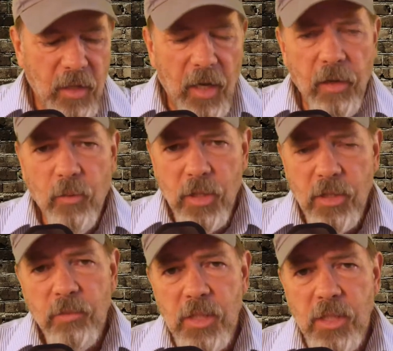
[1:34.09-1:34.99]
And it
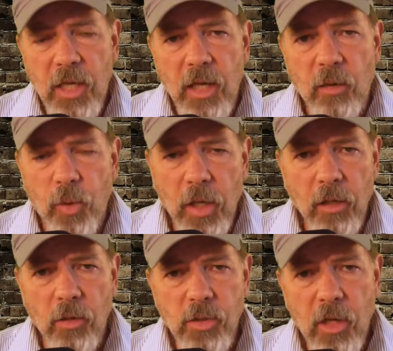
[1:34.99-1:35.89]
wasn't a mistake. When it
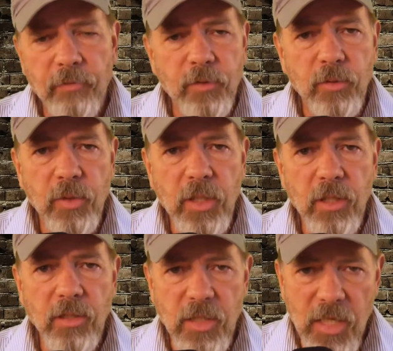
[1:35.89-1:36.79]
goes on for 3
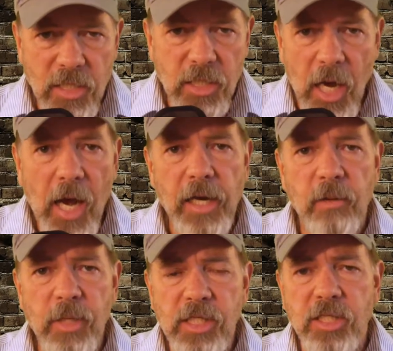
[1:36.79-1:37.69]
years, it is not a
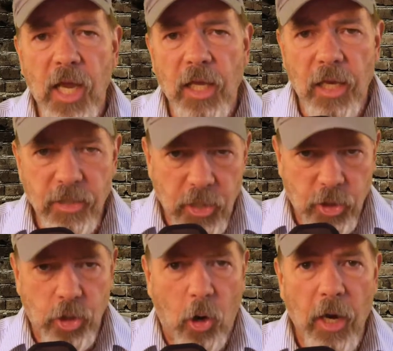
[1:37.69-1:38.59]
mistake. It is a
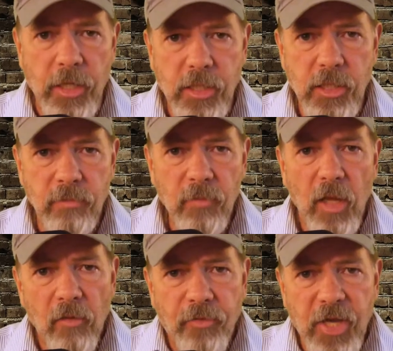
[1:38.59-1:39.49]
choice.
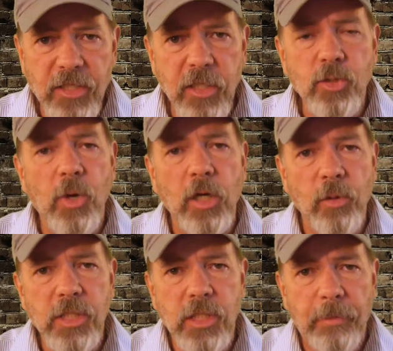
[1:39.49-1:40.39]
This is what
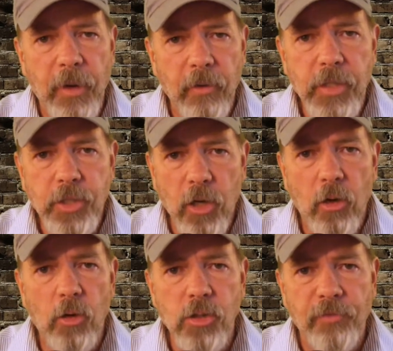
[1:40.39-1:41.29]
Christy Perry
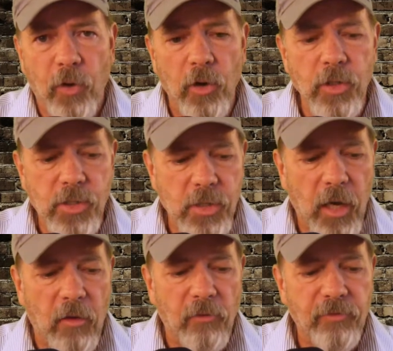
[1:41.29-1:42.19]
chose for
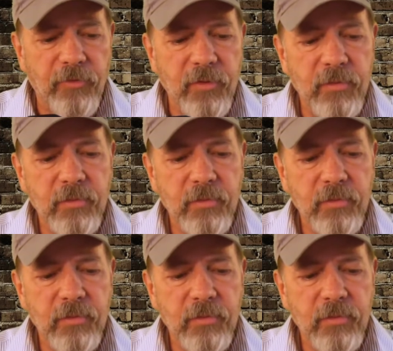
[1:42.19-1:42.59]
herself.